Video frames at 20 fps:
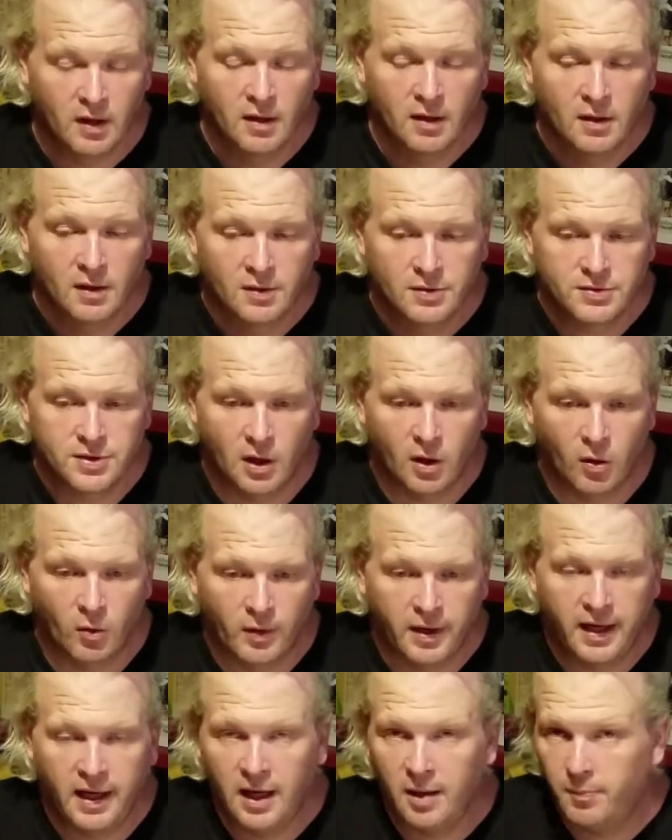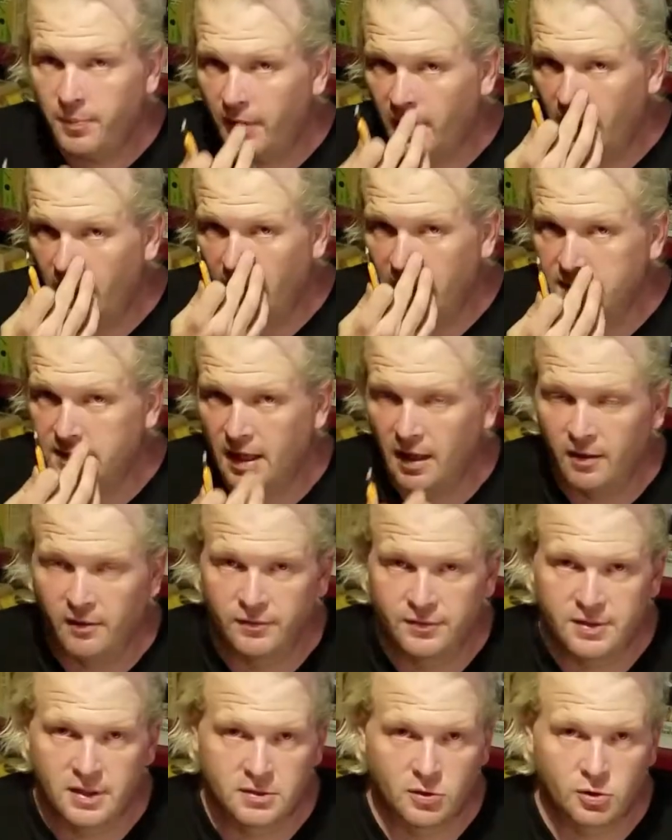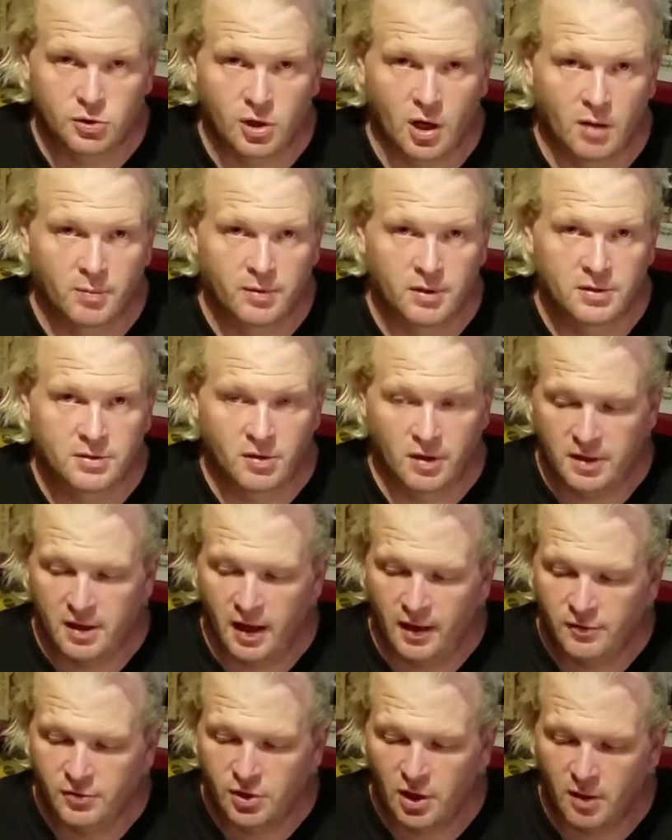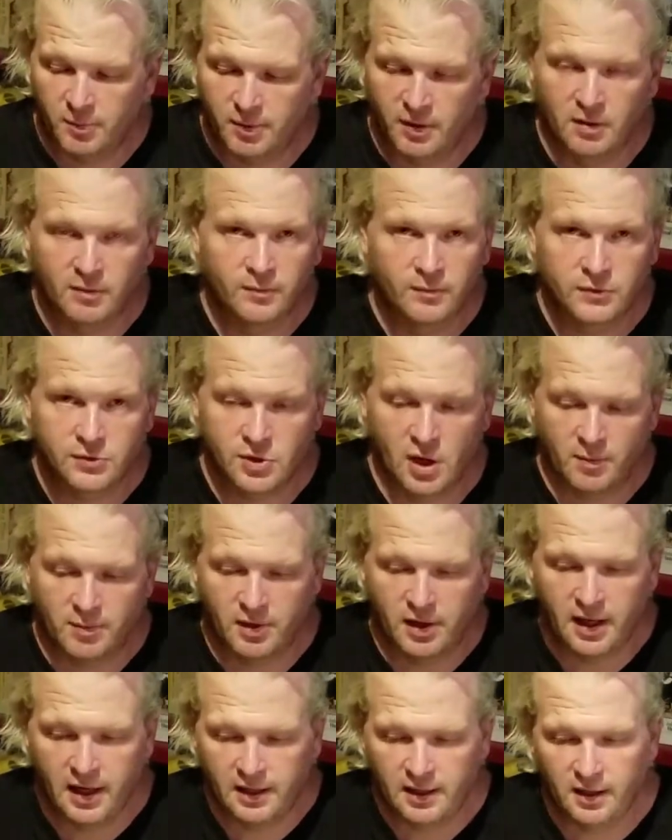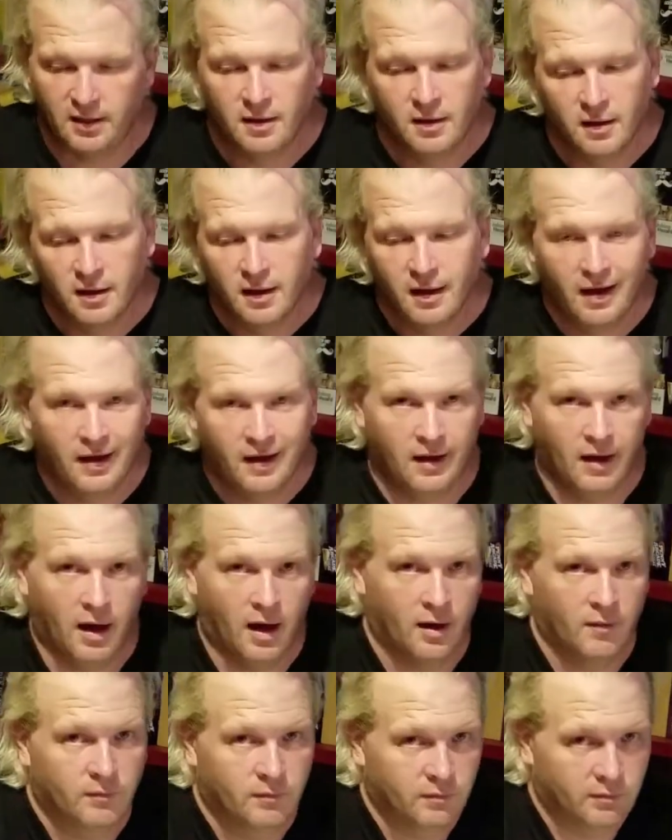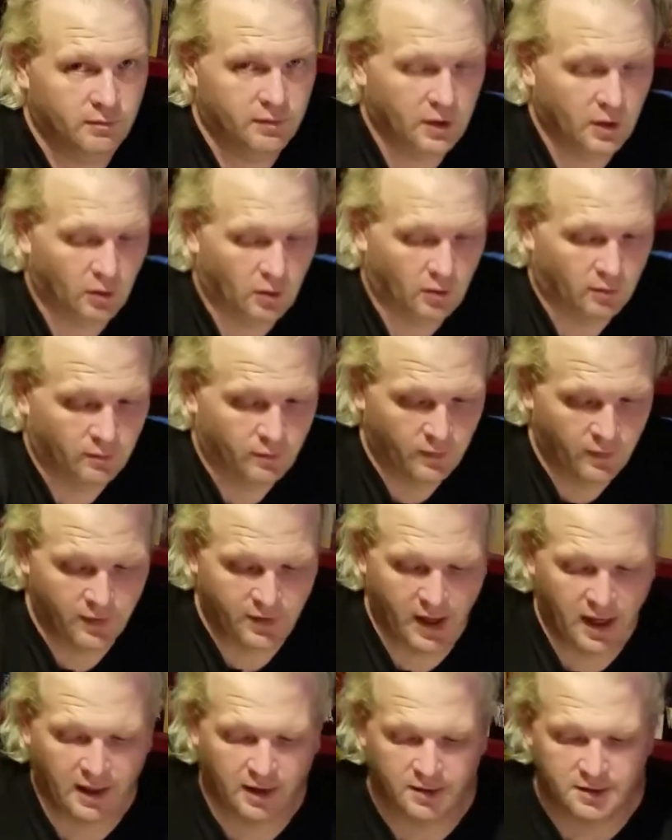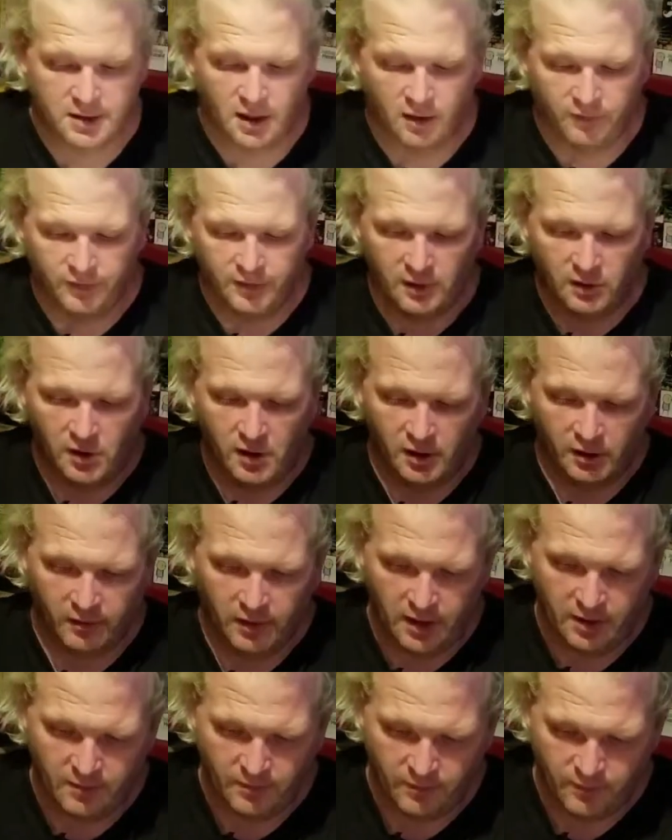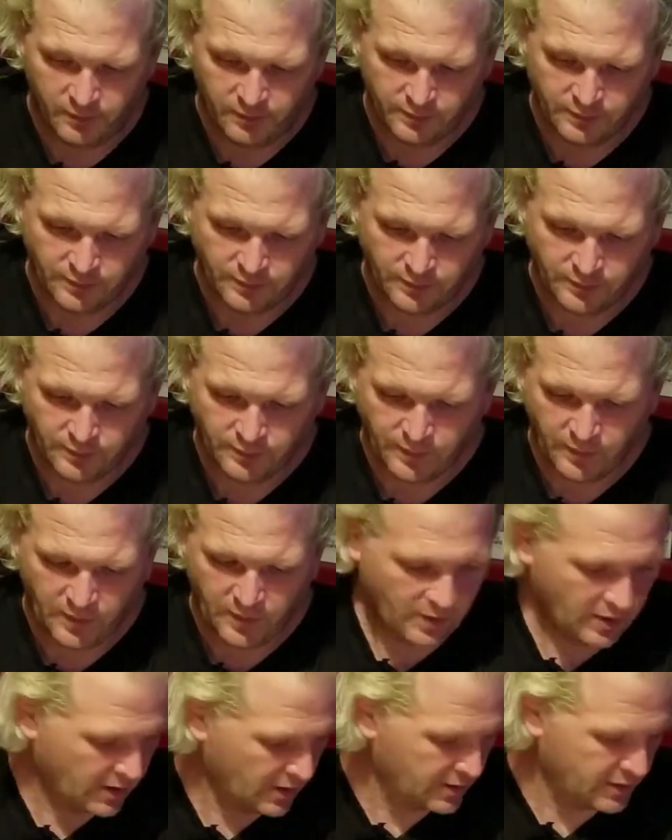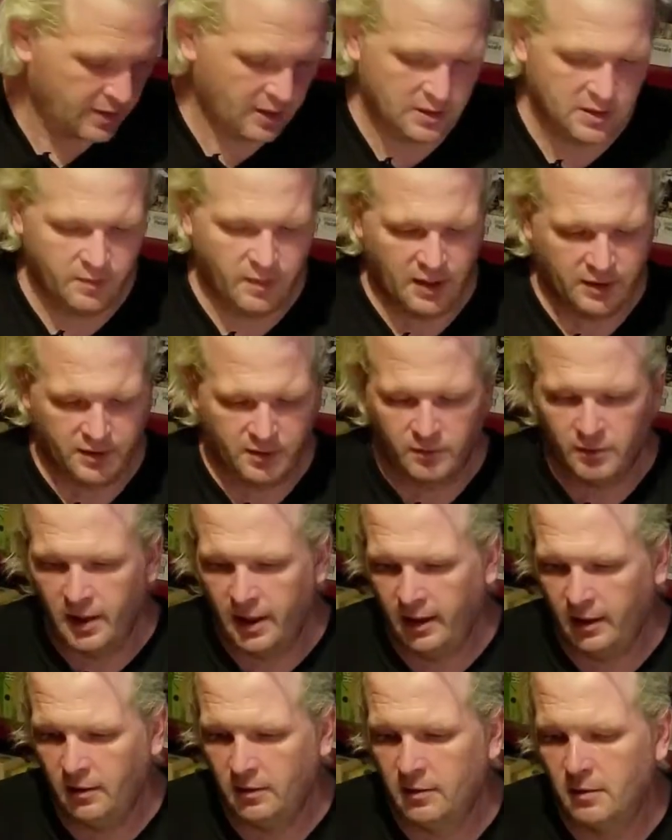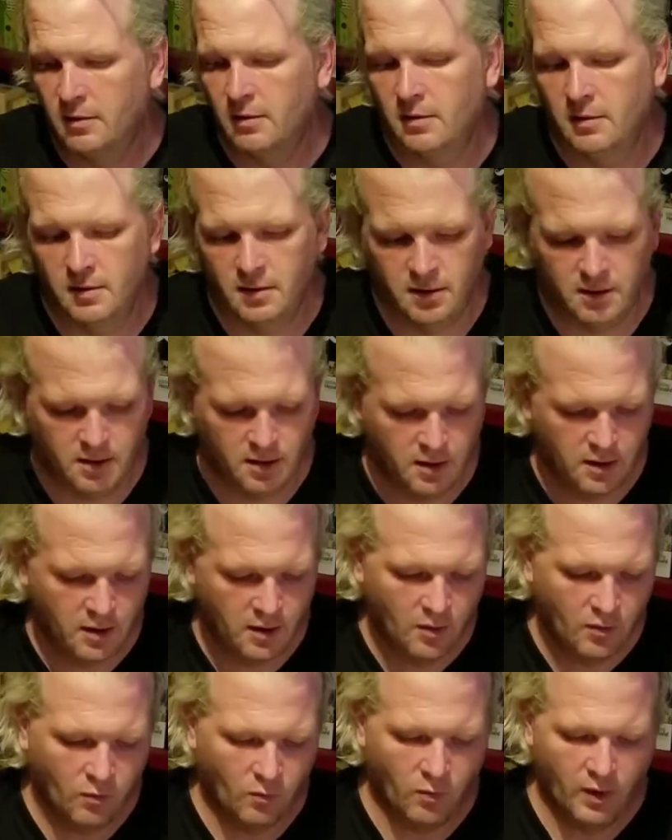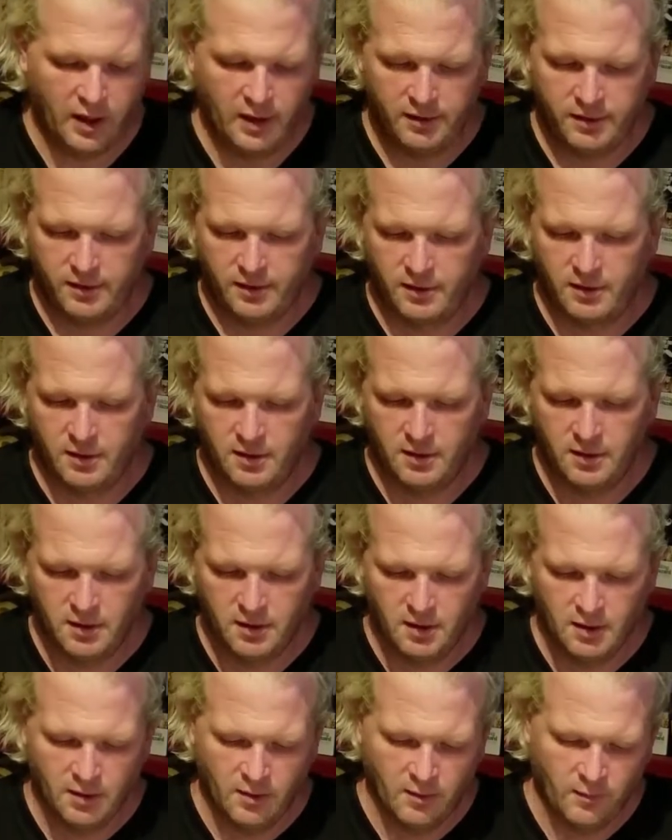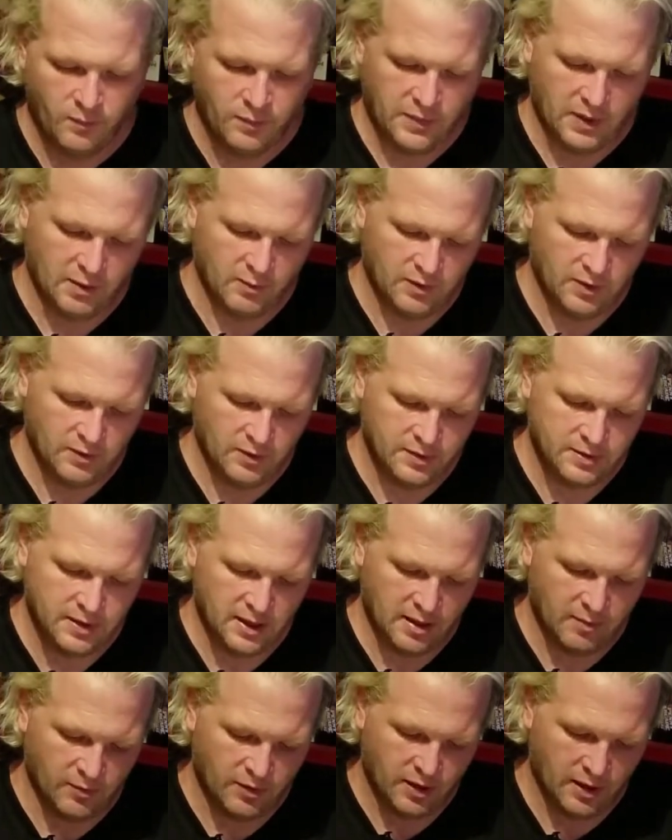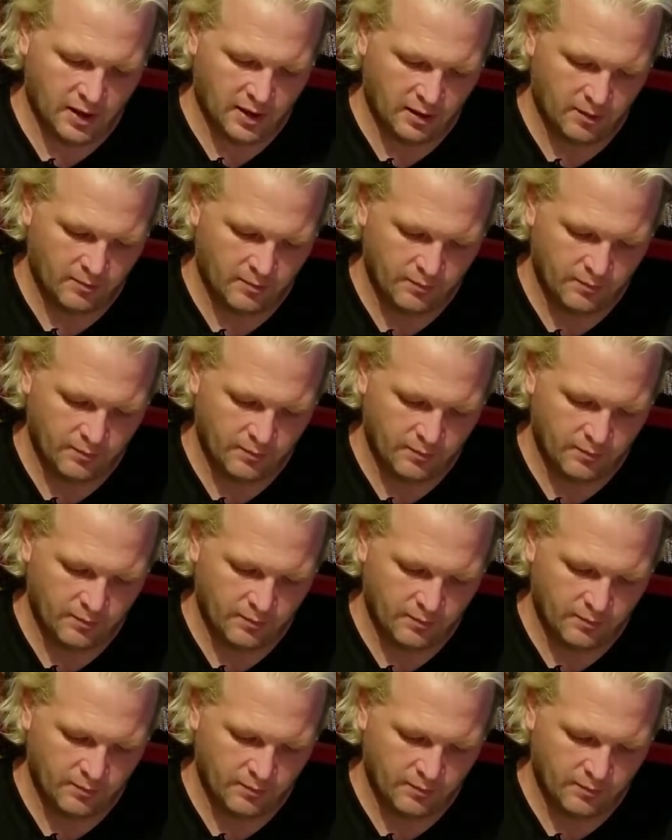So keep a set of scissor sharpeners or a knife sharpener handy. You'll thank yourself in the long run. So that's about the right width. We'll do the same thing.